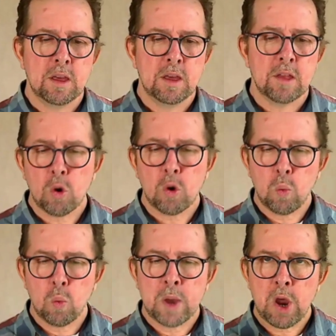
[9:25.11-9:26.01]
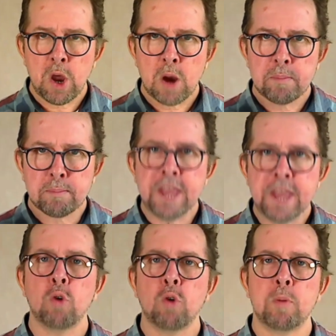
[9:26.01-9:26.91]
So when we are
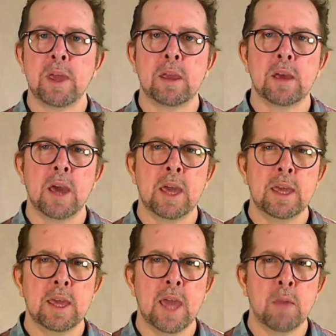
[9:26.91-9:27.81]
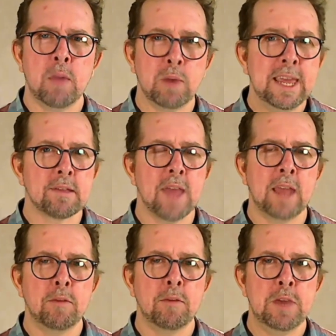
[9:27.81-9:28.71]
brainstorming a release
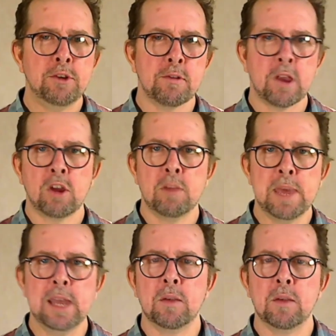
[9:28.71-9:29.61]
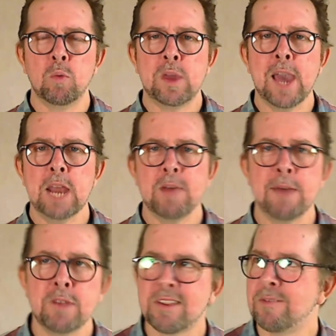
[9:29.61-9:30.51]
and the features that are going to be in it, we kind of
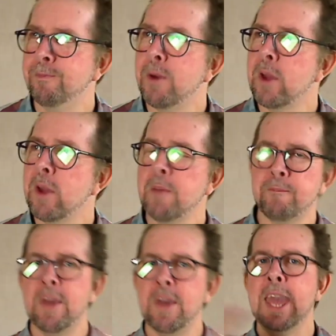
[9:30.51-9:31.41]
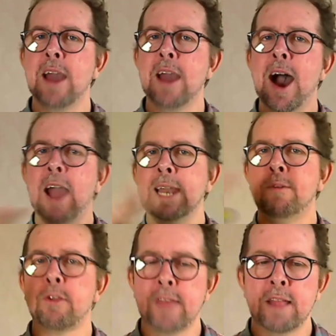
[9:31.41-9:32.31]
have this very vague high-level
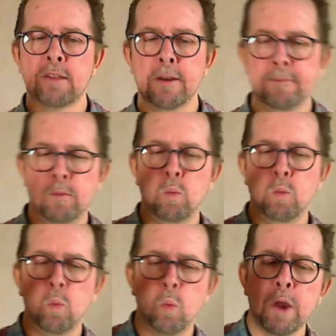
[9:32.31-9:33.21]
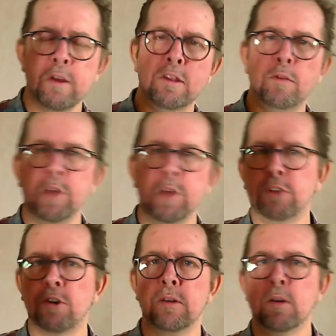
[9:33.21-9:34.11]
sense of where is this
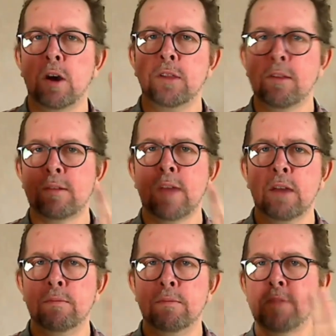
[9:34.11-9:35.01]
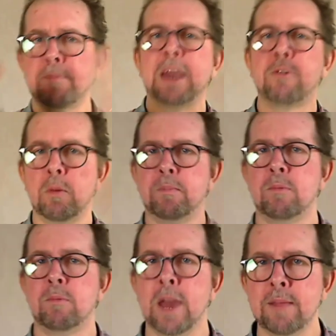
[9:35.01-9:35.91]
feature on this kind of spectrum, right?